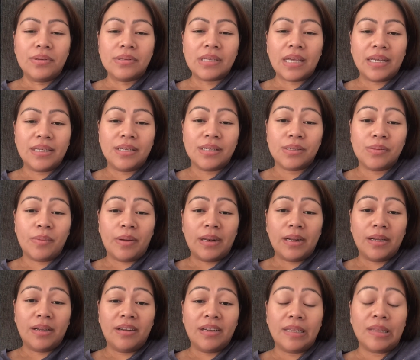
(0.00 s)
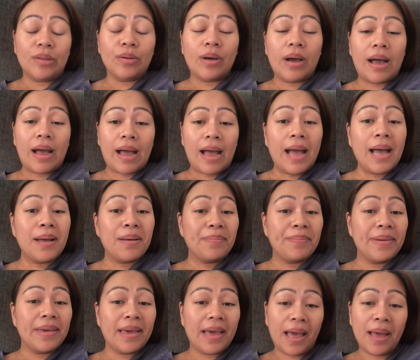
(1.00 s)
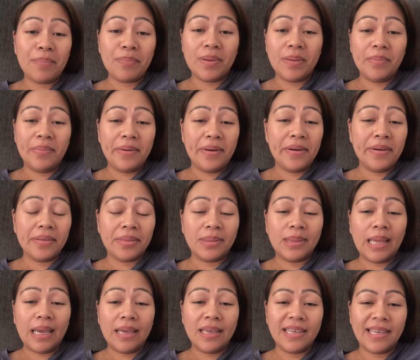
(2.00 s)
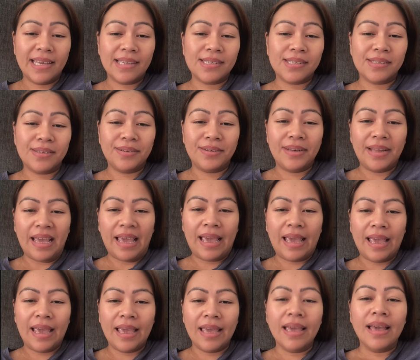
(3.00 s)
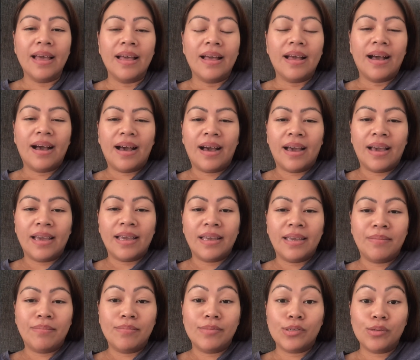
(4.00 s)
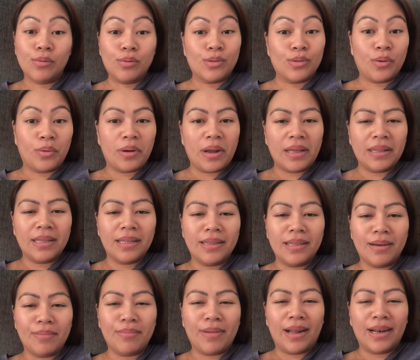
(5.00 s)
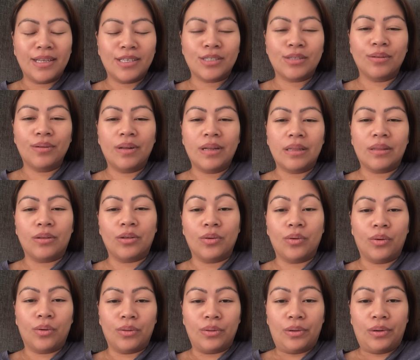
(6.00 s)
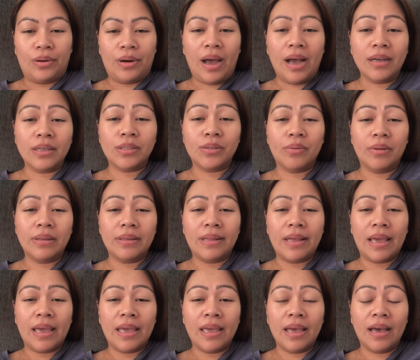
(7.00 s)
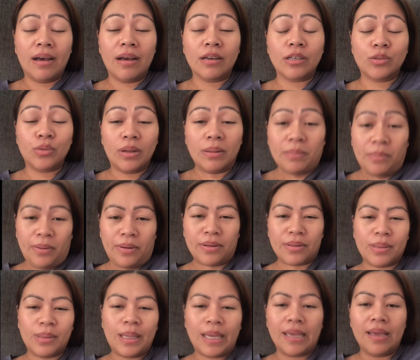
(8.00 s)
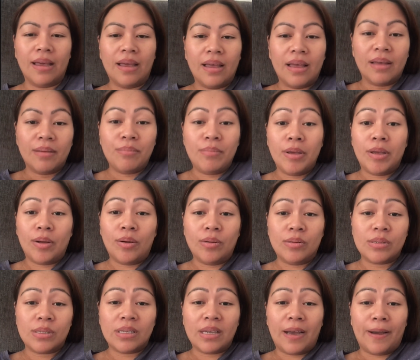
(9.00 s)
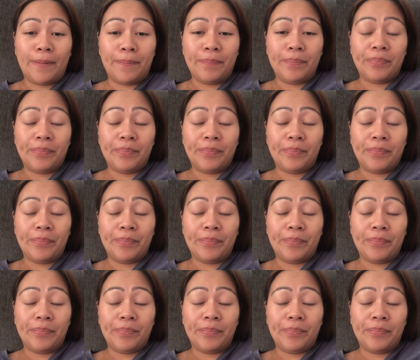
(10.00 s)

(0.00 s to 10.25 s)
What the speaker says: I just want to greet you a happy, happy birthday yesterday. I'm so sorry I did not manage to greet you on your actual day, actual birthday, because I